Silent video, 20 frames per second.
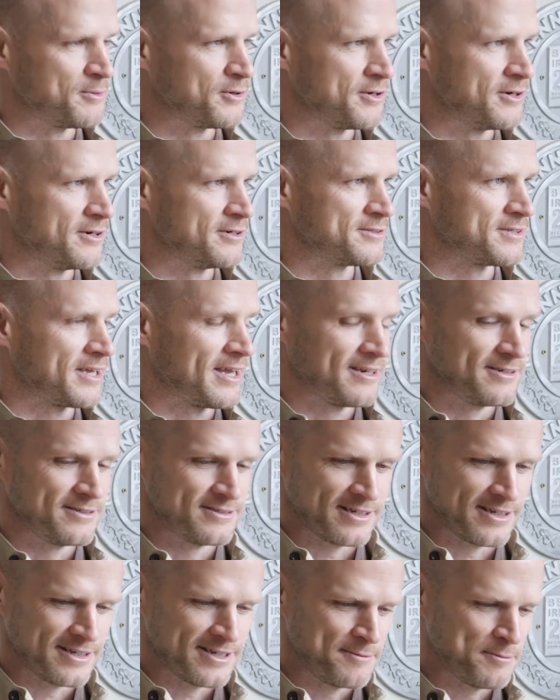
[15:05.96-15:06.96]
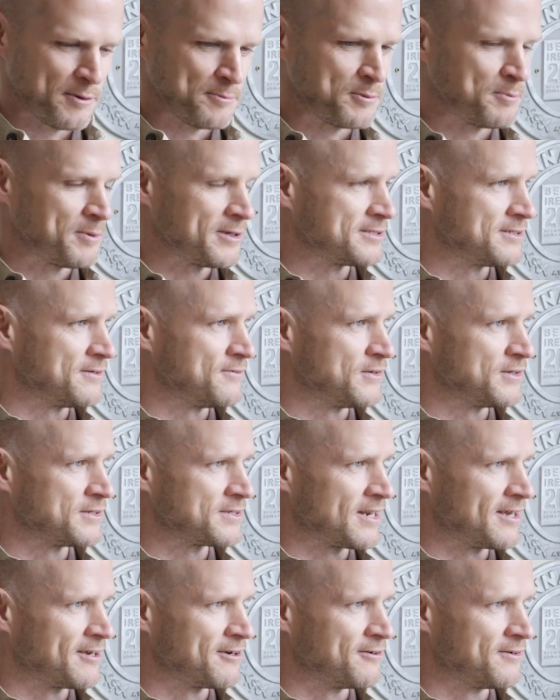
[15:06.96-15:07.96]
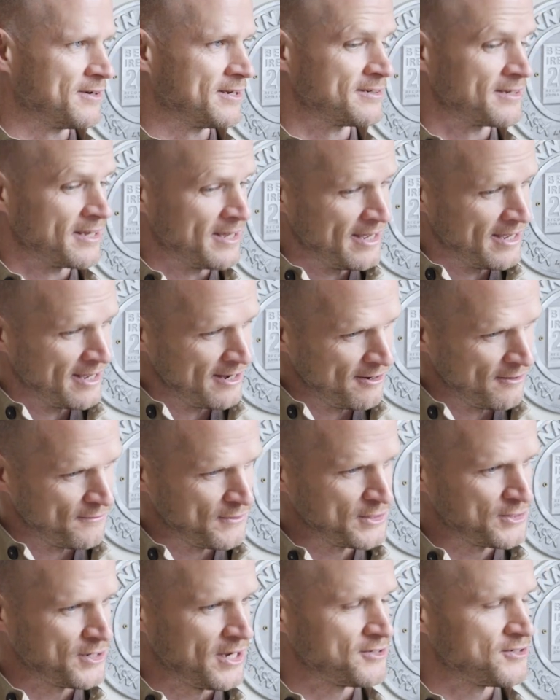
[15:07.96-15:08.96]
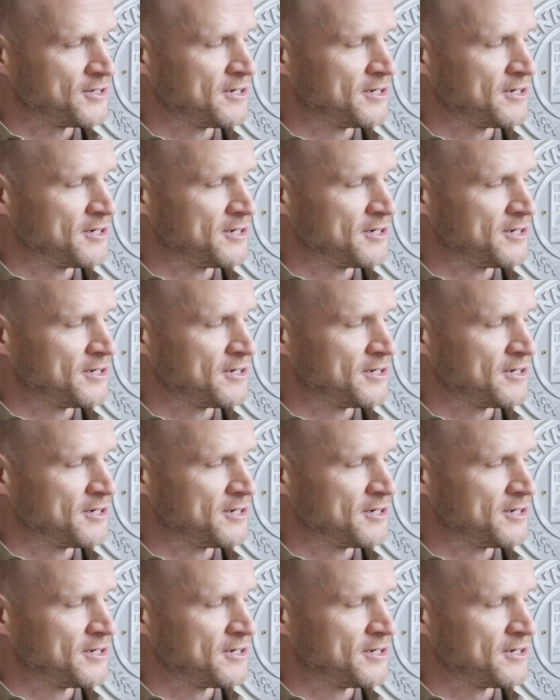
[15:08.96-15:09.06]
of years, and keep up the positivity of Sligo. And lovely to chat to